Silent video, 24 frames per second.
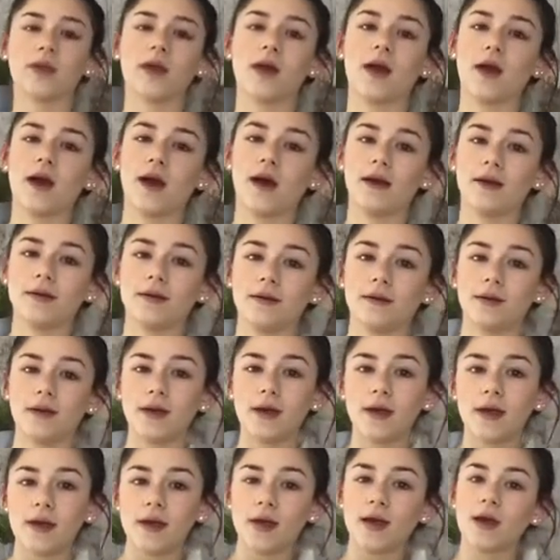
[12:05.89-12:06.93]
And
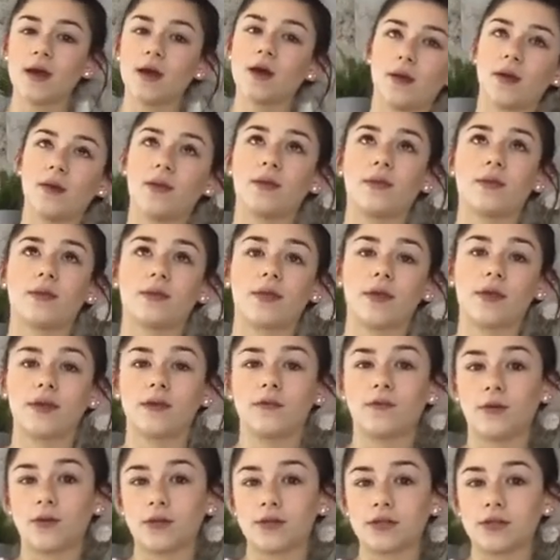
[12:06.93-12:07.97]
thank you
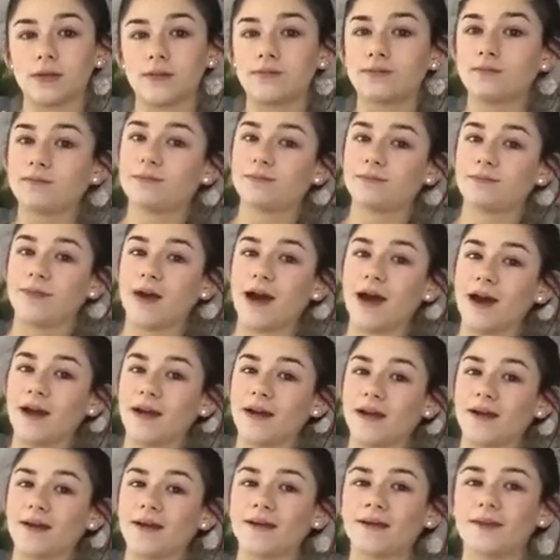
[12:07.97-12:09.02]
for watching.
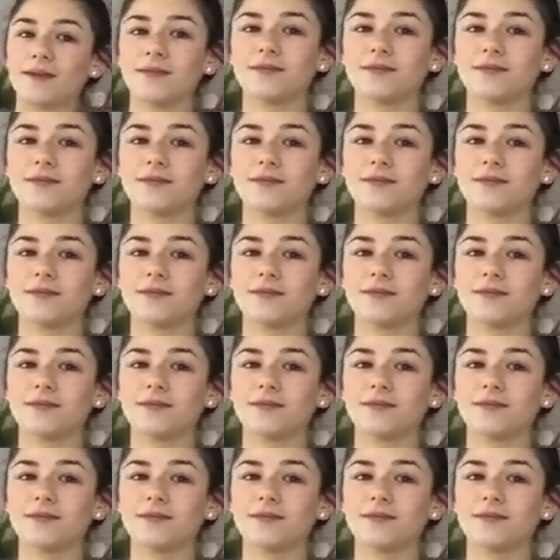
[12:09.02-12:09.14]
Bye.